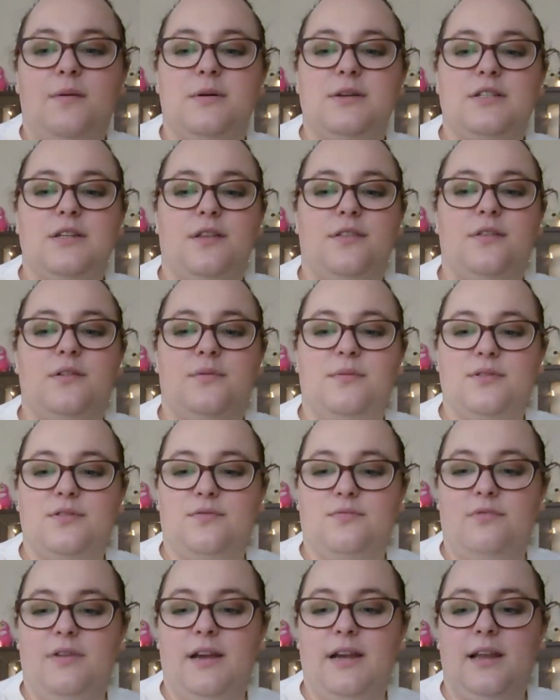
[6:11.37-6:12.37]
which I thought was
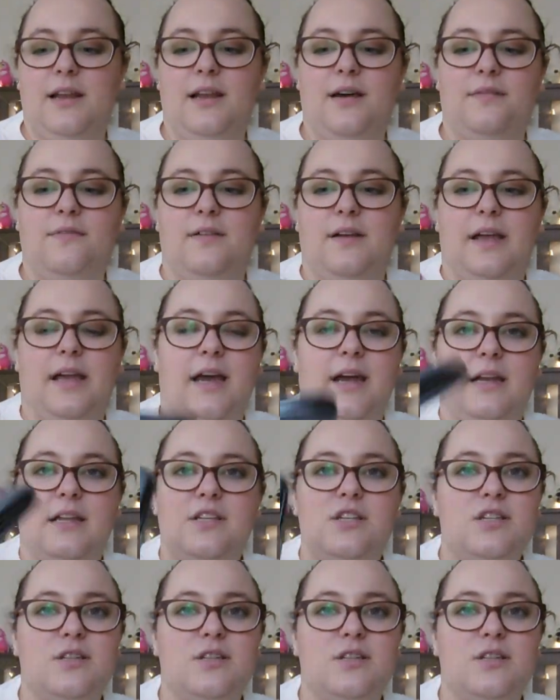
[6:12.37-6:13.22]
really lovely, and it